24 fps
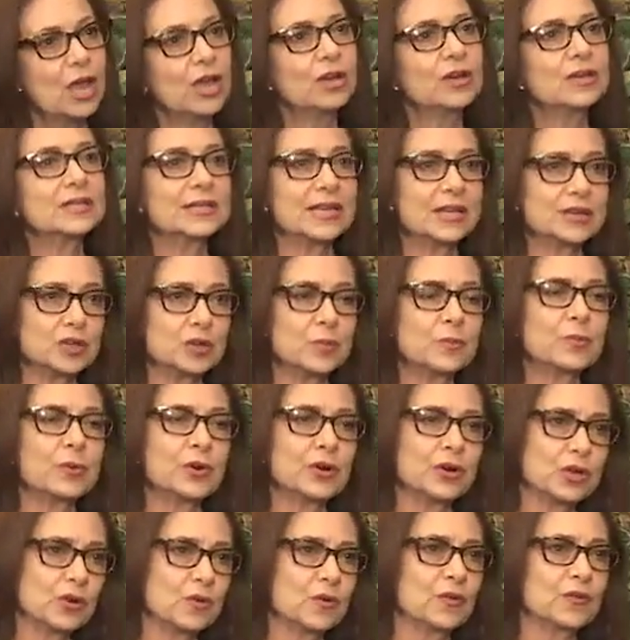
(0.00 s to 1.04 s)
yeah, right. then you're
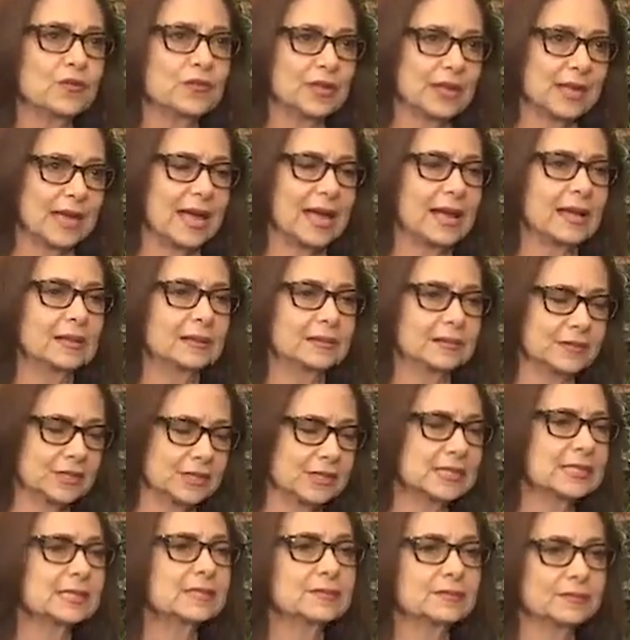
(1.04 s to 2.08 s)
burning, burning off the calories. Burning the
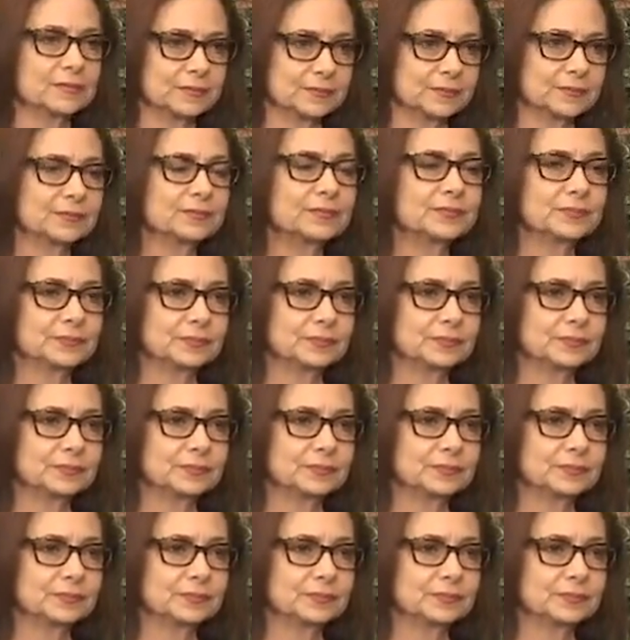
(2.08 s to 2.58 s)
calories, right.